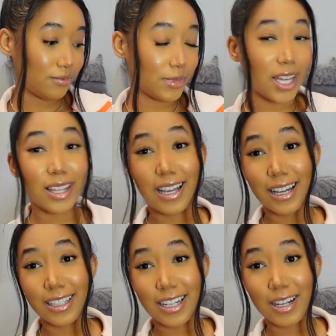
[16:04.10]
like a
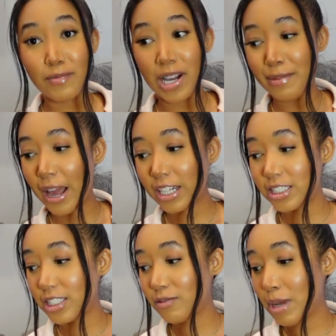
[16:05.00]
lot, a lot. We got
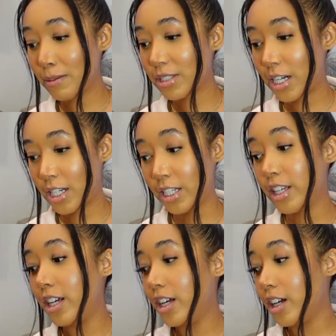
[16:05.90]
packages from Amazon
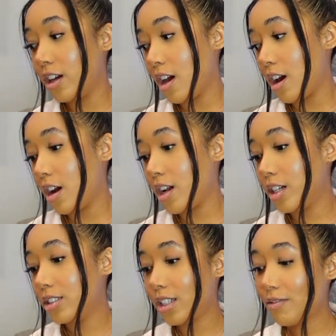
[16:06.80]

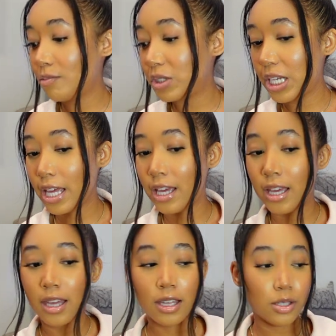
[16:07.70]
stuff from
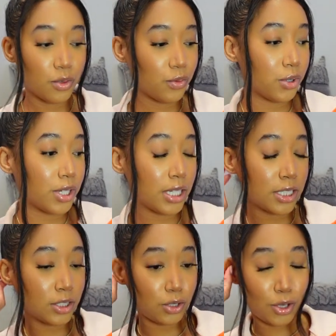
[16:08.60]
today,
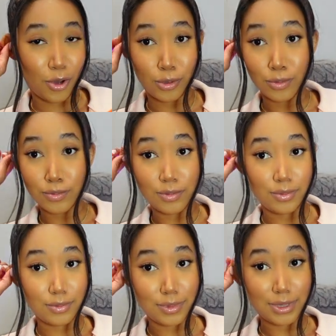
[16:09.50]
Sephora, so
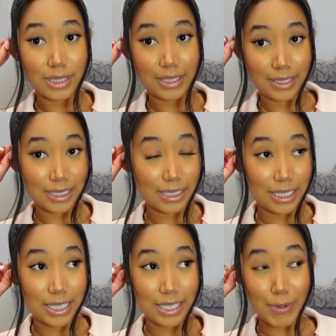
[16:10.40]

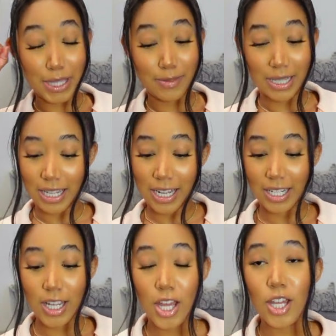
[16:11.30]
it's about to be a lot.
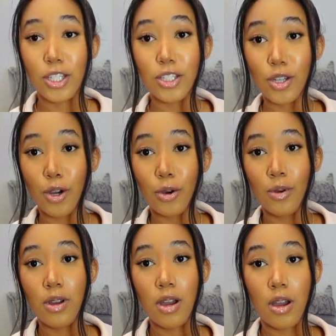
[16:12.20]
So
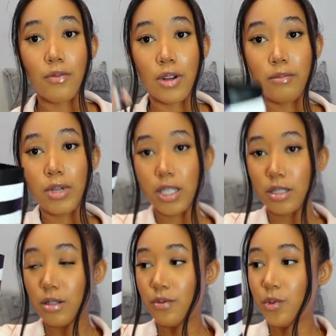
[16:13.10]
from
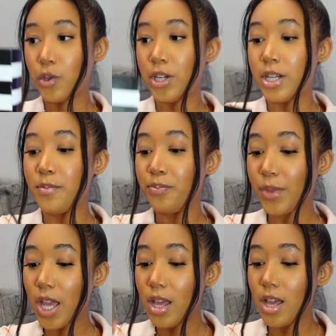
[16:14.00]
Sephora,
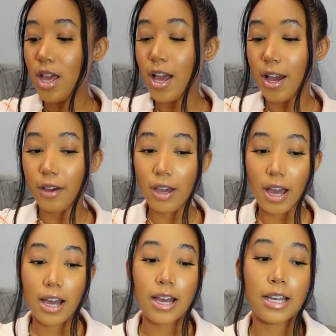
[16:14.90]
I
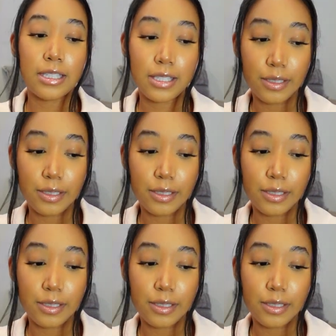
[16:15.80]
got